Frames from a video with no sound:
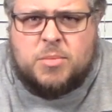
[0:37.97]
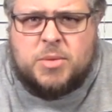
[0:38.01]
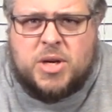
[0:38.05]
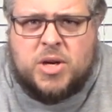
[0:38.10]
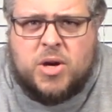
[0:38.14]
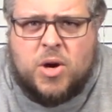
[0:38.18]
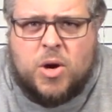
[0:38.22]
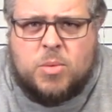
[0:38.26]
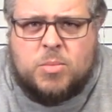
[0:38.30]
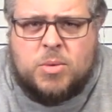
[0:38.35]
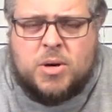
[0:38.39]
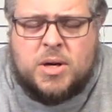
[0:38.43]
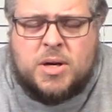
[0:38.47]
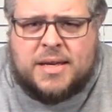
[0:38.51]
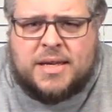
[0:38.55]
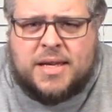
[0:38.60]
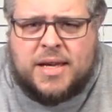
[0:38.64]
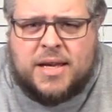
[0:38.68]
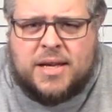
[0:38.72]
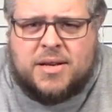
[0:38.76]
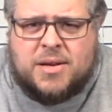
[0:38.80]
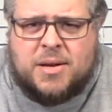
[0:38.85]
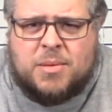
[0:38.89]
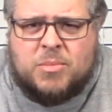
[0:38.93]
Cobra.
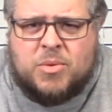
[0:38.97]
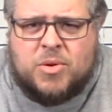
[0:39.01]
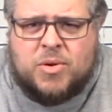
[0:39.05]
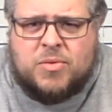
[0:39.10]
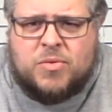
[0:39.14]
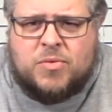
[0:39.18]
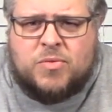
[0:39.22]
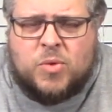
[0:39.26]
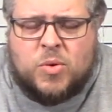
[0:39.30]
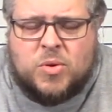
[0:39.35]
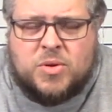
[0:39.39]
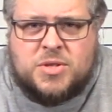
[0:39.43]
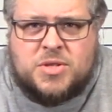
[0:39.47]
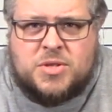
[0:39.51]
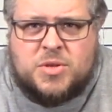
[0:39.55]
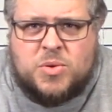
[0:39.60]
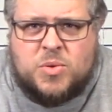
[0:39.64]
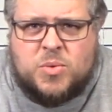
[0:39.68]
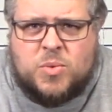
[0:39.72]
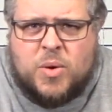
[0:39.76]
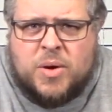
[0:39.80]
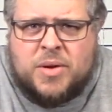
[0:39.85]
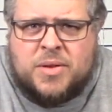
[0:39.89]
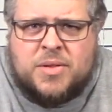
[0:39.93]
Kit number
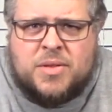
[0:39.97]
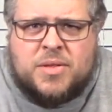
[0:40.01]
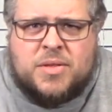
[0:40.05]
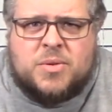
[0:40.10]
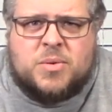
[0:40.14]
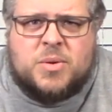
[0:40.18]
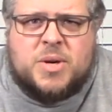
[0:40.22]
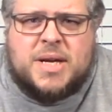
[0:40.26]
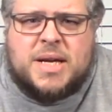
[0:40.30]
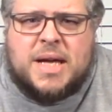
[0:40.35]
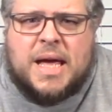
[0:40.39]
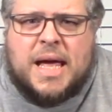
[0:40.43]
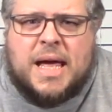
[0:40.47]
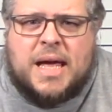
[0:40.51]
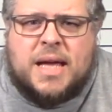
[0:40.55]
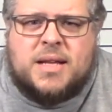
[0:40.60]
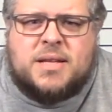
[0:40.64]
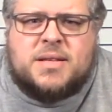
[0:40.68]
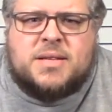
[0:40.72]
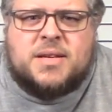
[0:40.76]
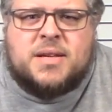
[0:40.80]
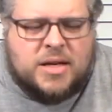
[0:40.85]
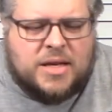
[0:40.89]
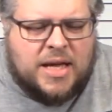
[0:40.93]

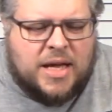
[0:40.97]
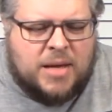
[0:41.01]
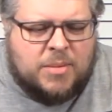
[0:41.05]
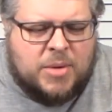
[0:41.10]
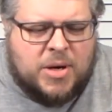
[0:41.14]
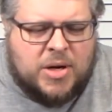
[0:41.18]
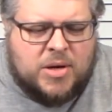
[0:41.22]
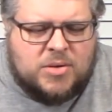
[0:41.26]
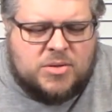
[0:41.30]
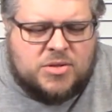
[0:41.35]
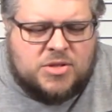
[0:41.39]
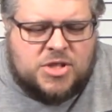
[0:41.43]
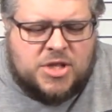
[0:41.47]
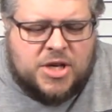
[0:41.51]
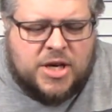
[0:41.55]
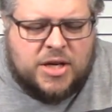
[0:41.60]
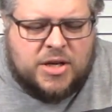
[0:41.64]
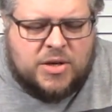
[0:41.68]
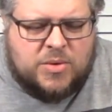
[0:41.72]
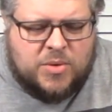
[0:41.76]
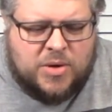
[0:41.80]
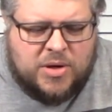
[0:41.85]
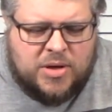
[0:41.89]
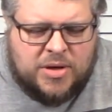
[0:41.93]
42138 came out
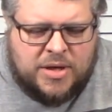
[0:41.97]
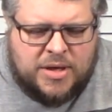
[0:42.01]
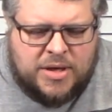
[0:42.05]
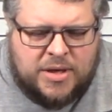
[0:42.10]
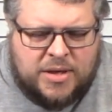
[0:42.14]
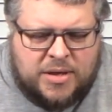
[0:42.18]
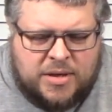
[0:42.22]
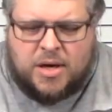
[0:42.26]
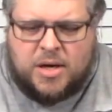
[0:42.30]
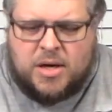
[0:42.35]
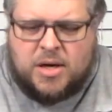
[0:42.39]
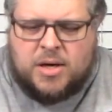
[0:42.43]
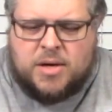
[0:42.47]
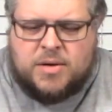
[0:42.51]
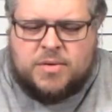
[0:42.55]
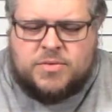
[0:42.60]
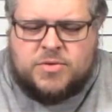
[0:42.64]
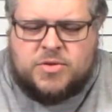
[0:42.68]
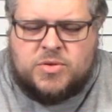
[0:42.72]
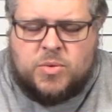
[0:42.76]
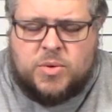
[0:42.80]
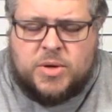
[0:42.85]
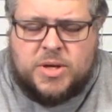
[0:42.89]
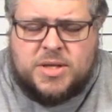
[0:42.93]
January of
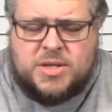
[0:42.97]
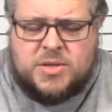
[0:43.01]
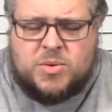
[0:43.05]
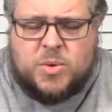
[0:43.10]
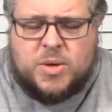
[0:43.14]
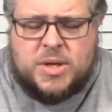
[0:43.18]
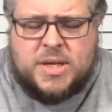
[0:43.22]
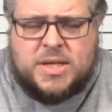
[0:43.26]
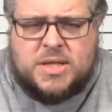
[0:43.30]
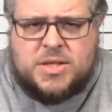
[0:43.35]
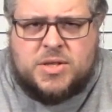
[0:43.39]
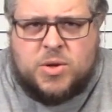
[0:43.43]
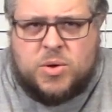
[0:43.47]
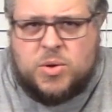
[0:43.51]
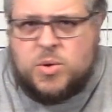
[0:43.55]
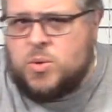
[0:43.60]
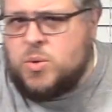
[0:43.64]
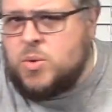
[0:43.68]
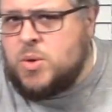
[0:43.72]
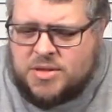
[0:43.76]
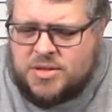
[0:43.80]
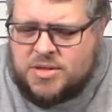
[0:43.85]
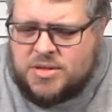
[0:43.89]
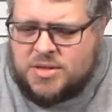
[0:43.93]
2022.
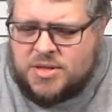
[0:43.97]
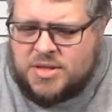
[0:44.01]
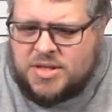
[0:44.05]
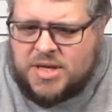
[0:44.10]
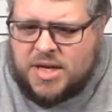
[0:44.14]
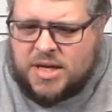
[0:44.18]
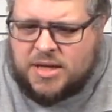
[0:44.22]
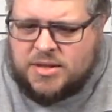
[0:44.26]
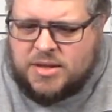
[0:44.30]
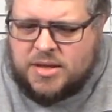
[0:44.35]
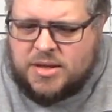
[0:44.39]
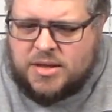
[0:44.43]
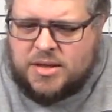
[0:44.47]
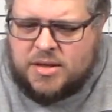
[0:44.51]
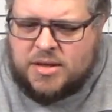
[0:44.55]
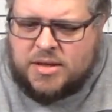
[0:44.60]
This is a Technic